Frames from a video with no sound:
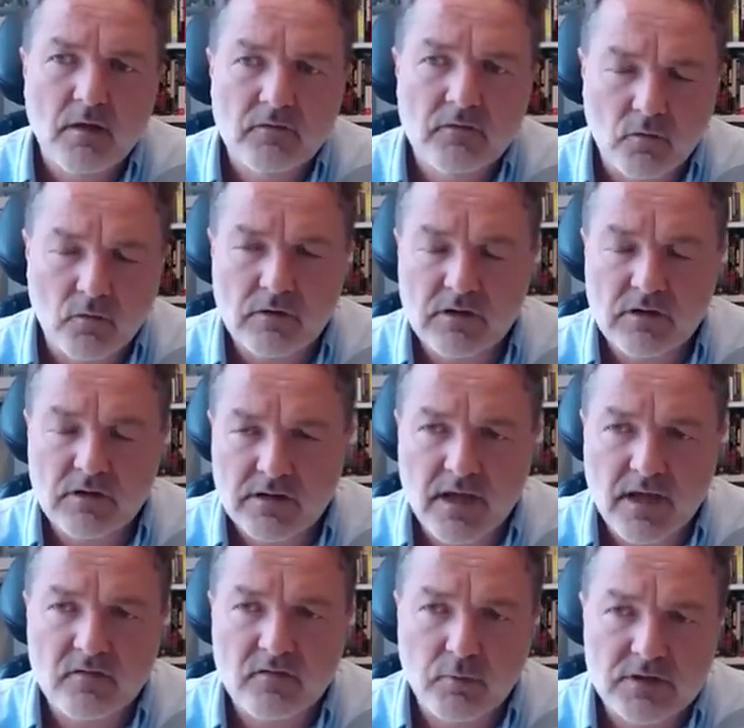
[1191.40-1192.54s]
certainly,
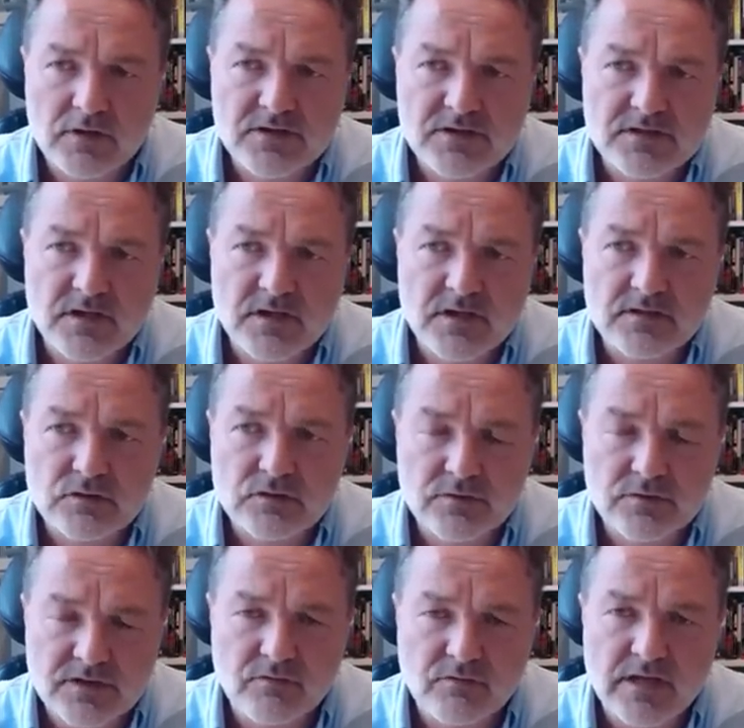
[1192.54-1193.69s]
yes, politicized to a
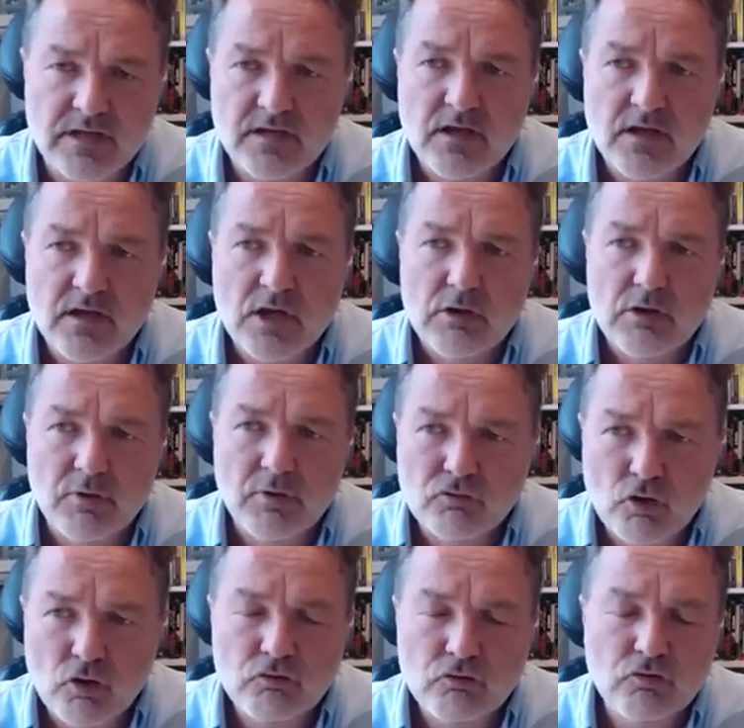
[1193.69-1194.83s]
degree, but
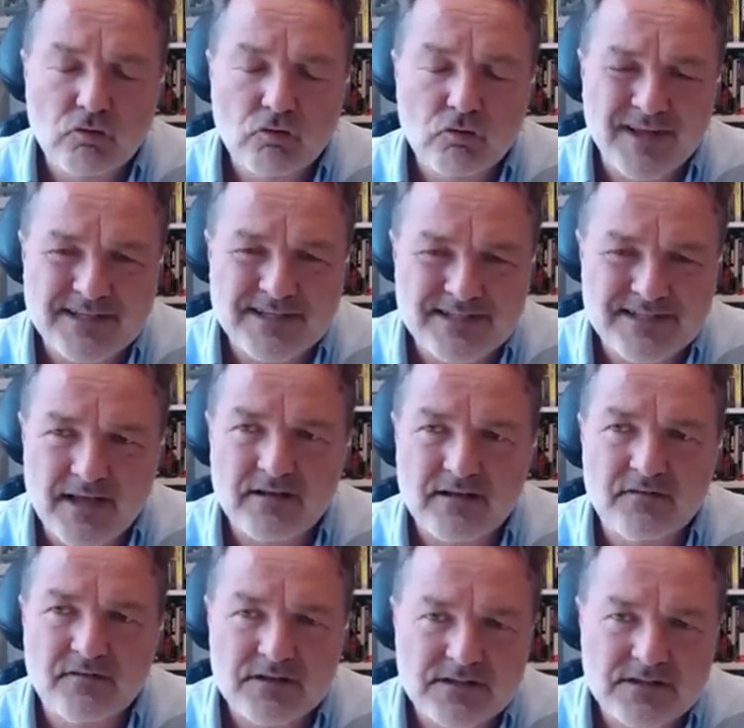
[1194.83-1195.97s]
not to the
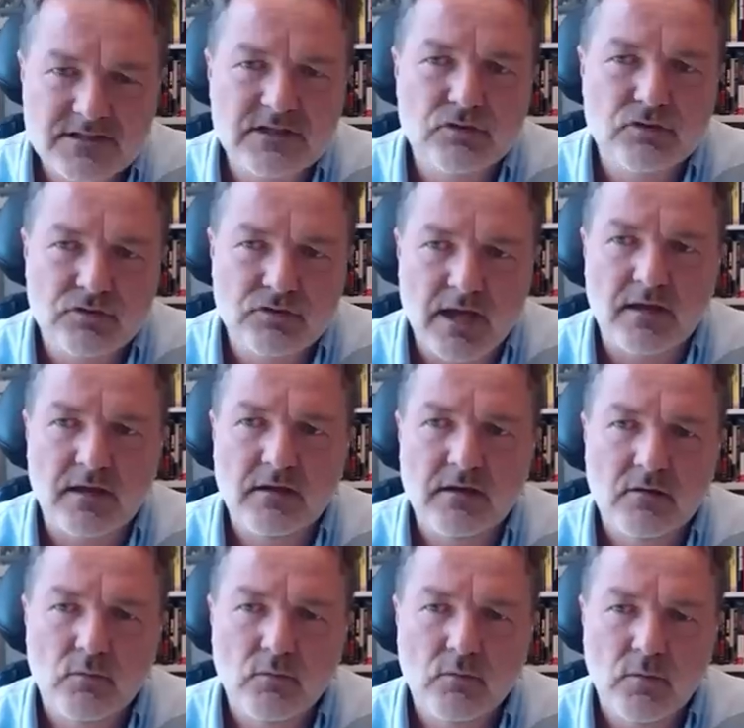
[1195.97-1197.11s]
extent we see today,
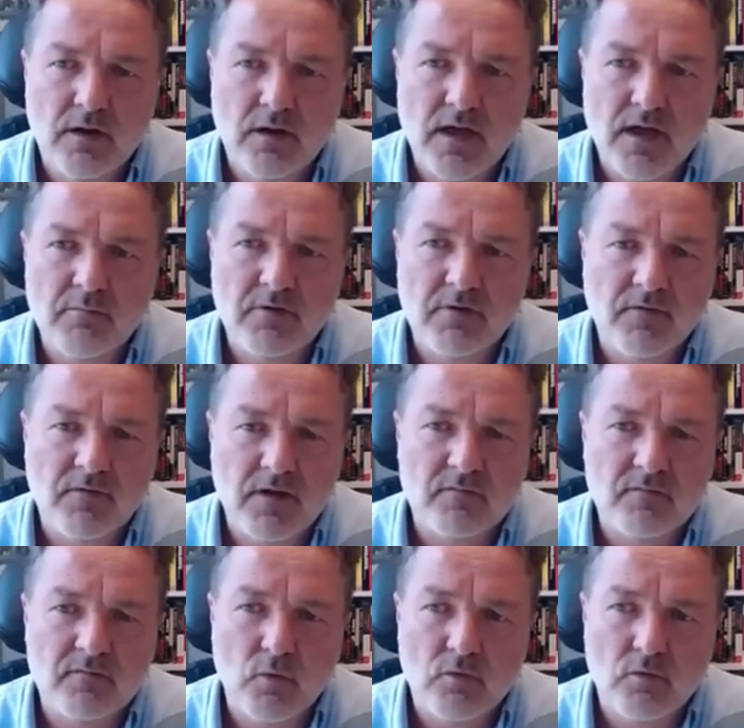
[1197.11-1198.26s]
where the MFA
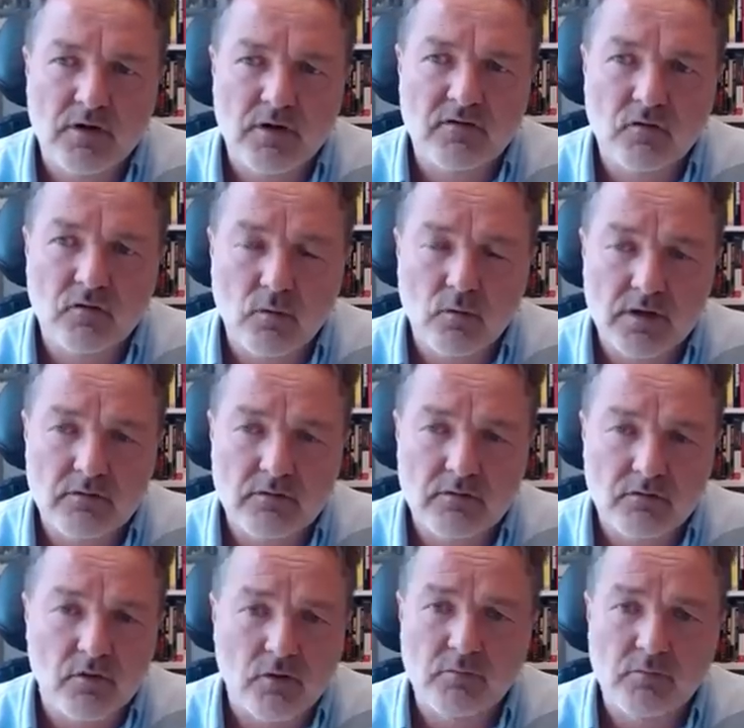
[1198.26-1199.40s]
is more or less solely
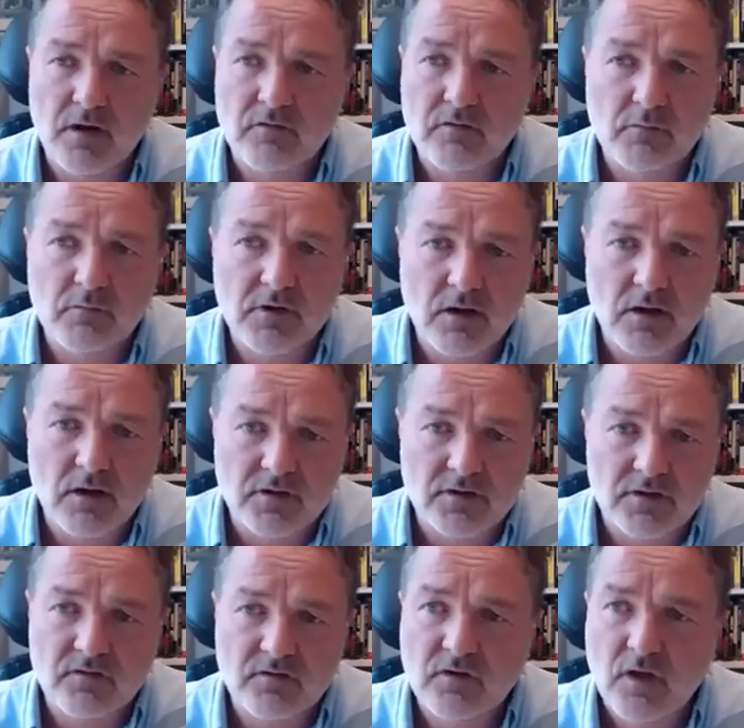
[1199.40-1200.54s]
run by some
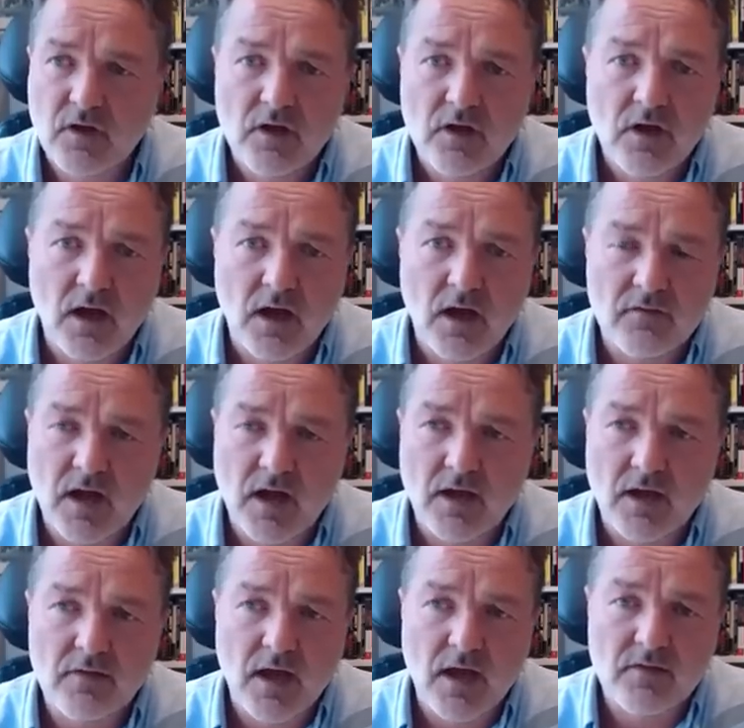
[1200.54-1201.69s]
cadres, and
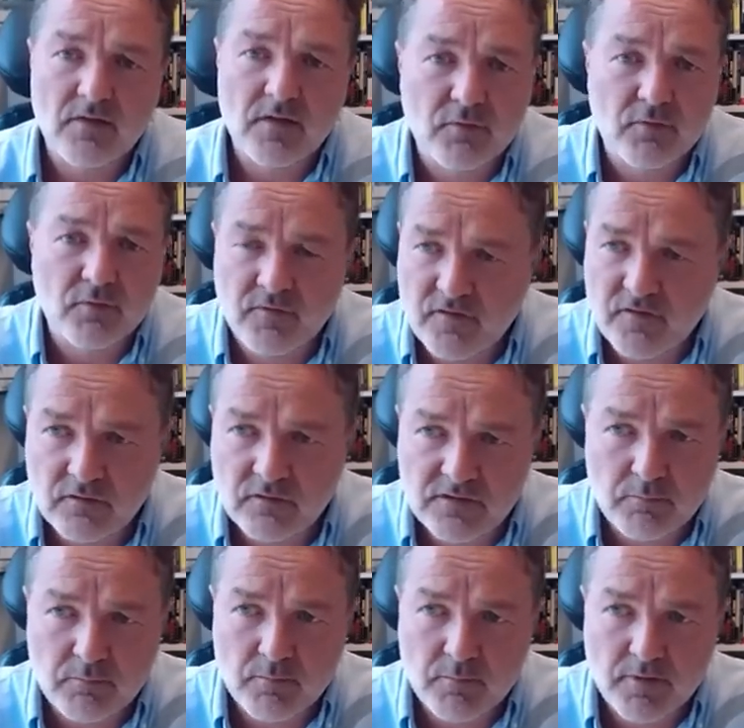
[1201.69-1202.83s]
the professional
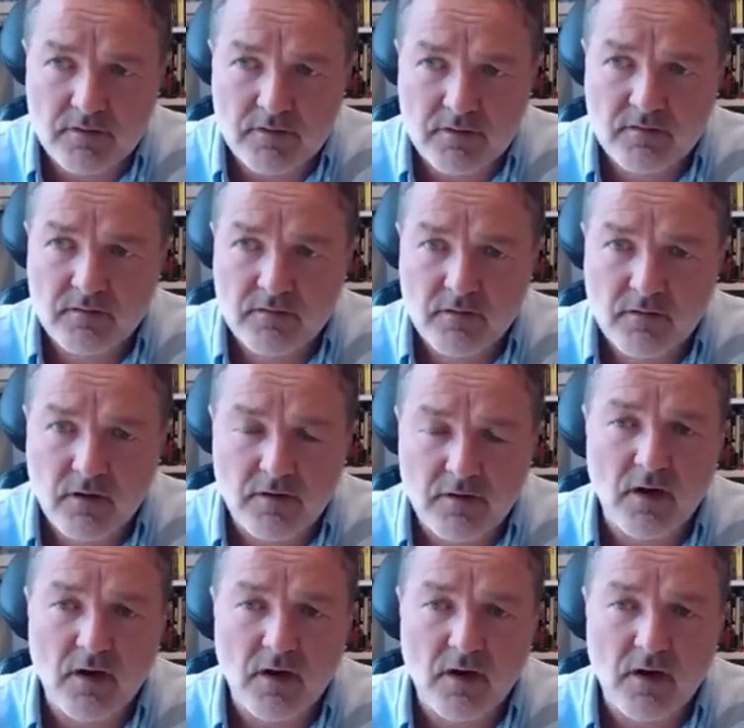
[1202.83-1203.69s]
diplomats are